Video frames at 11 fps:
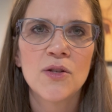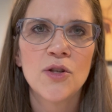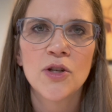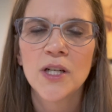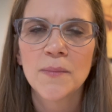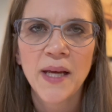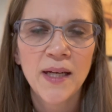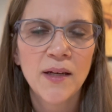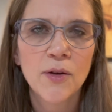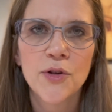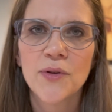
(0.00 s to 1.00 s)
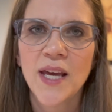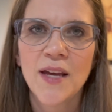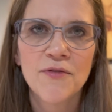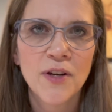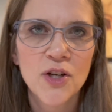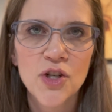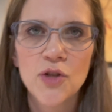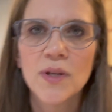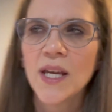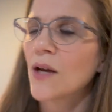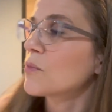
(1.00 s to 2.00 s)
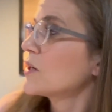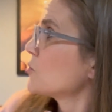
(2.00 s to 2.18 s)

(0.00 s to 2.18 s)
you're in pain or you can't function? You can't reach